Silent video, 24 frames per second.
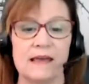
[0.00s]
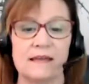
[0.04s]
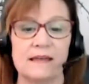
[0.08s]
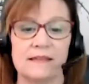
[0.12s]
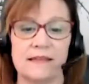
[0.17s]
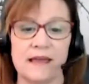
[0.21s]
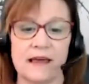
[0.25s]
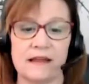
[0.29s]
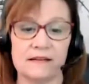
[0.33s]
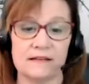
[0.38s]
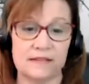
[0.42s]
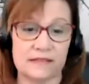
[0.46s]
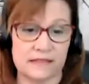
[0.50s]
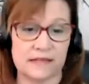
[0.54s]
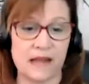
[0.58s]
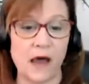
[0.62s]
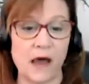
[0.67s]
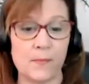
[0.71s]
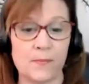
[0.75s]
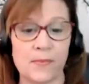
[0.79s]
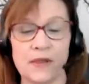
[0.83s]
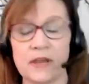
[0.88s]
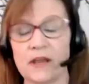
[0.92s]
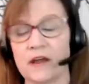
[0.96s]
that is
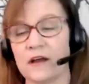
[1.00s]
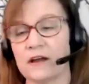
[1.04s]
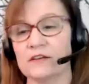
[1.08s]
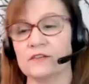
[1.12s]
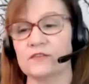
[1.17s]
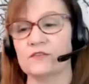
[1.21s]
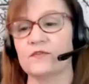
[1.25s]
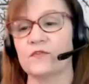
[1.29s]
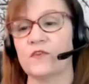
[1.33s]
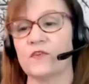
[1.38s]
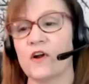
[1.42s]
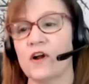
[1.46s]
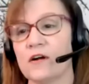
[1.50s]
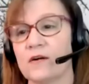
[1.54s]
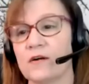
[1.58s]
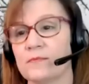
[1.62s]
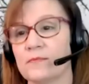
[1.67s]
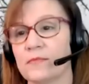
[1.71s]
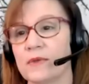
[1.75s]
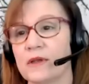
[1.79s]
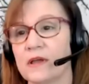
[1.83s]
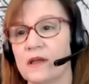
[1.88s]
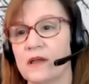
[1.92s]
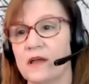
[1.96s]
stopping us
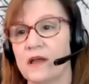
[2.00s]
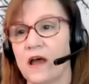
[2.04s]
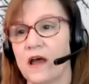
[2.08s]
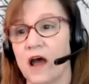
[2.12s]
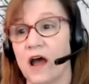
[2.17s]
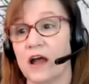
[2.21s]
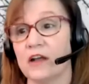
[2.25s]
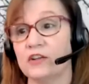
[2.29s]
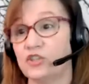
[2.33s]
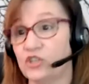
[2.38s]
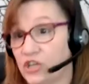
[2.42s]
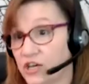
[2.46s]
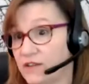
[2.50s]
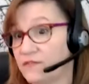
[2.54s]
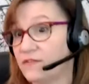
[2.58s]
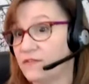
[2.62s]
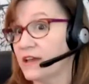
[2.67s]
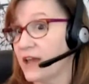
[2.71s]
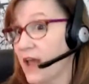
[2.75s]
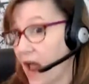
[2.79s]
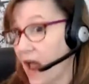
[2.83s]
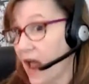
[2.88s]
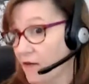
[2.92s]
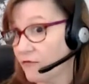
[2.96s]
from
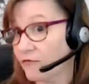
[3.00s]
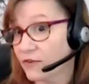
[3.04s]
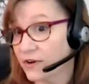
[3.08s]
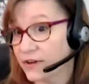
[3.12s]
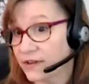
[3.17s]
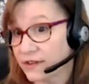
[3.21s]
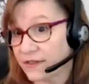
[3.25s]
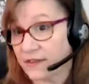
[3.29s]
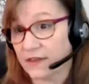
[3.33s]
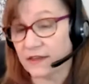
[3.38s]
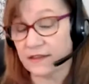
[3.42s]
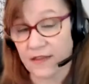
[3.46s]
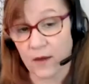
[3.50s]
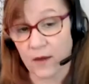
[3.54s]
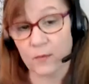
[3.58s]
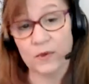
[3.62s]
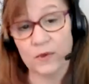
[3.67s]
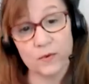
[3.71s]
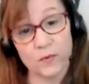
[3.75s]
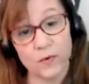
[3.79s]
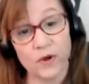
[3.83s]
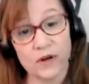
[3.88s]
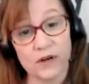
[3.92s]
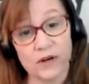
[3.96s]
achieving everything that
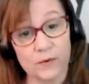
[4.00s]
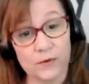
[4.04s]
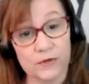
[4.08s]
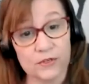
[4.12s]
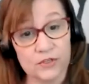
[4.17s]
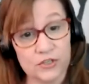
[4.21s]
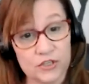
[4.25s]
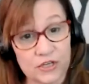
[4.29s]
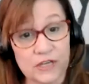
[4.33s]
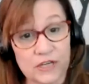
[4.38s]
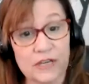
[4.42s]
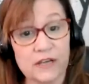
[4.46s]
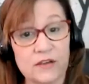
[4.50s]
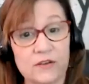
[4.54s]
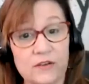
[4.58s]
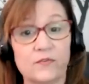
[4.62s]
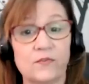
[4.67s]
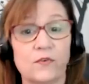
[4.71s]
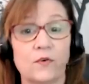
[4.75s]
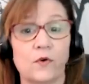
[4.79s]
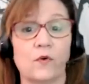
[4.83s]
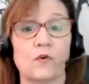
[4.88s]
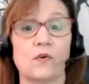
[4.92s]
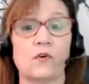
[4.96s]
we want to
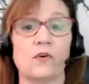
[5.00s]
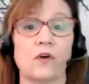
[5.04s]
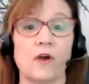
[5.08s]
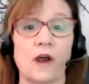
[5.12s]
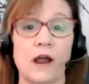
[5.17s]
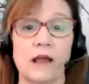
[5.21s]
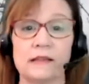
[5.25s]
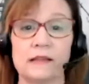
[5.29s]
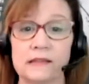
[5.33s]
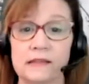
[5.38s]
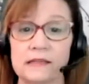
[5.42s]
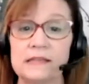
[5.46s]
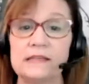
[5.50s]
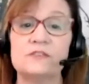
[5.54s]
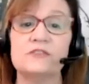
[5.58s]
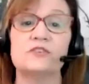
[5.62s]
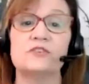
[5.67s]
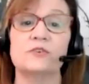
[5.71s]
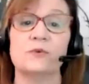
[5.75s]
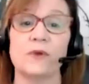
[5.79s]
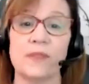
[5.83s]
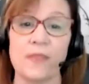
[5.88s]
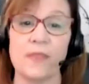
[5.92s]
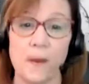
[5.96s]
achieve, or at least
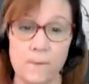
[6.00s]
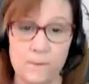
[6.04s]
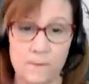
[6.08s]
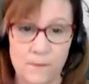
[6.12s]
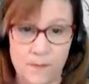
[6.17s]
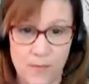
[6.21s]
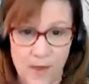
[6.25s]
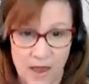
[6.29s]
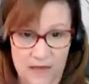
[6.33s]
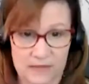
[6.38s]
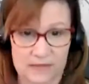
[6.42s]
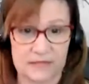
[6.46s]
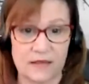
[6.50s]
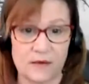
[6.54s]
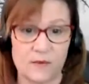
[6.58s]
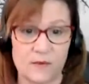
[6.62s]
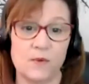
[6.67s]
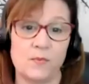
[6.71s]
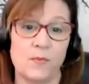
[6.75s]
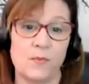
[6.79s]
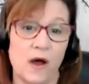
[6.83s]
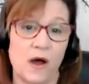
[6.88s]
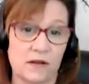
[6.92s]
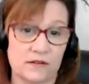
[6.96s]
doing the best that we
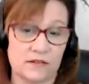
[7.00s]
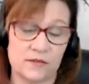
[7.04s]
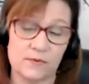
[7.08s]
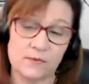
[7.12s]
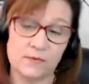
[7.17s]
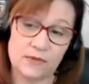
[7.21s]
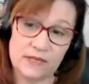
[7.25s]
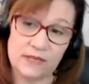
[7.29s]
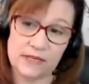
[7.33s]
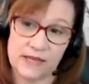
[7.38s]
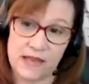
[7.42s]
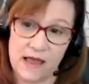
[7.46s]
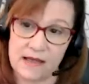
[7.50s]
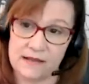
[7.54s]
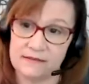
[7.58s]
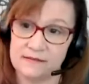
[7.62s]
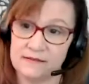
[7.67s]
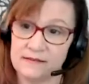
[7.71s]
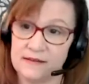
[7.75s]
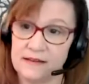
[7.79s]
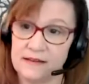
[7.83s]
possibly can?